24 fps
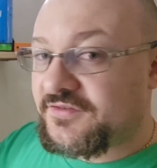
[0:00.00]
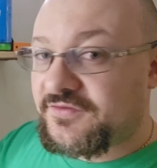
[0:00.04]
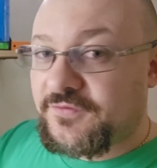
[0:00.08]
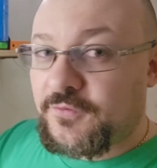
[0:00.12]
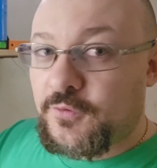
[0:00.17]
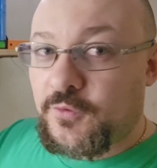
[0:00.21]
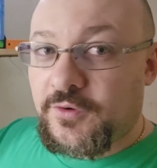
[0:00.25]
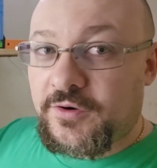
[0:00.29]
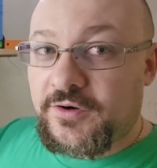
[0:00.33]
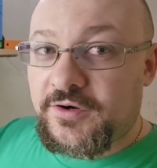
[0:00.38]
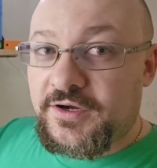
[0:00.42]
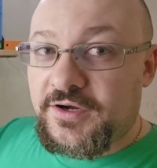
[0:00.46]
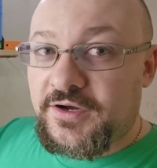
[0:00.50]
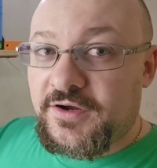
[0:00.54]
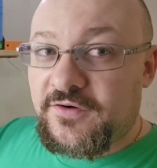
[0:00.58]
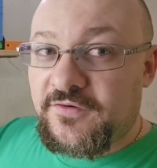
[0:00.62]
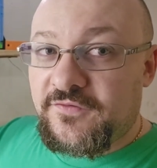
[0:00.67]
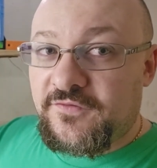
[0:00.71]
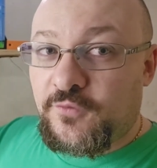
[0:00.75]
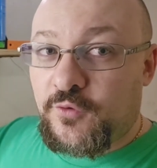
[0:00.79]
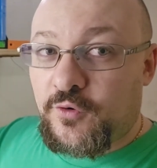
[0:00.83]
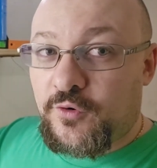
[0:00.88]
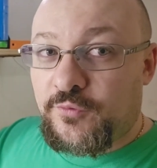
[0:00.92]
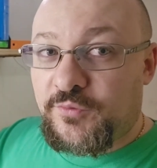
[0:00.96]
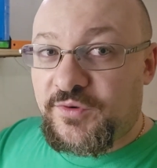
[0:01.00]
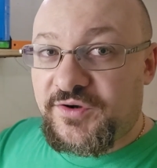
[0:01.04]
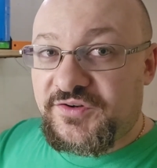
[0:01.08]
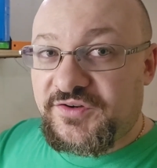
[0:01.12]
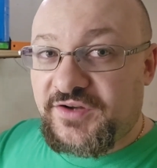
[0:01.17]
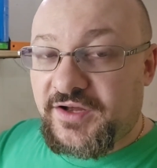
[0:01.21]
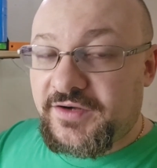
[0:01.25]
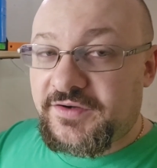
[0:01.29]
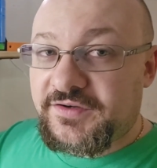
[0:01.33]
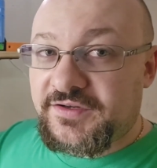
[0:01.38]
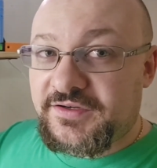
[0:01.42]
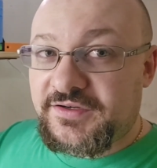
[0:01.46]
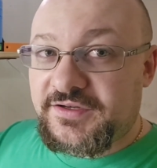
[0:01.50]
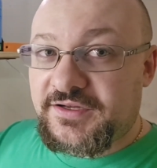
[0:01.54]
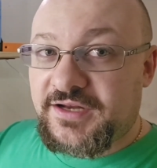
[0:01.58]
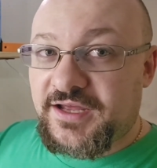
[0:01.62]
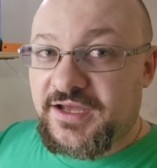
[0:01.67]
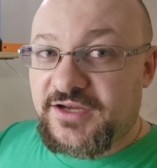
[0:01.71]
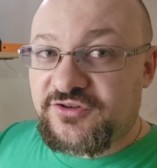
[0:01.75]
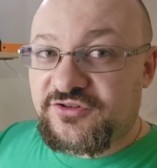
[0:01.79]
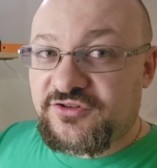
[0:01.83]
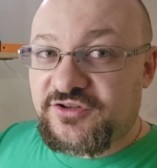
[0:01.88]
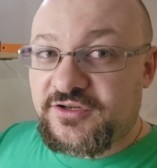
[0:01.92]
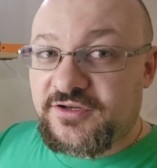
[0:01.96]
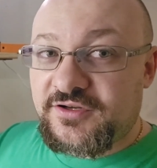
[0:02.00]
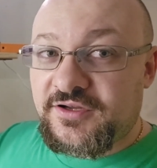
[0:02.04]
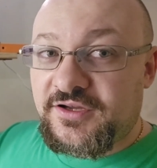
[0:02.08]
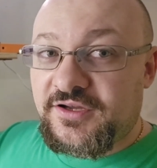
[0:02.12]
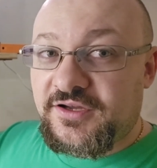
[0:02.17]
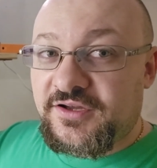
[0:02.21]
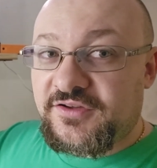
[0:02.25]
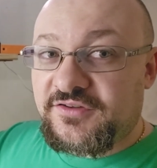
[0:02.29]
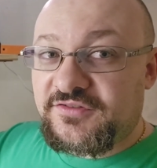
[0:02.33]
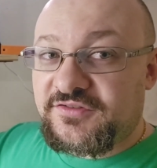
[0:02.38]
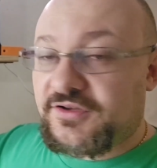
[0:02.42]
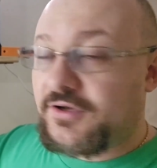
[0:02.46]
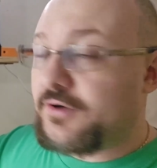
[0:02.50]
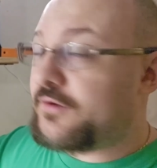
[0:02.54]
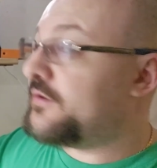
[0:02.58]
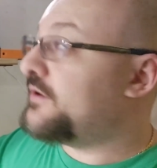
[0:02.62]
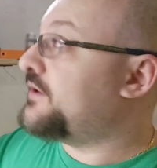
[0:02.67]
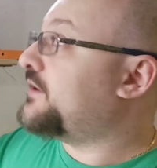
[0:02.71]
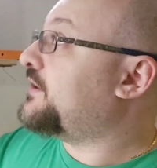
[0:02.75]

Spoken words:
is for a redundant connection. So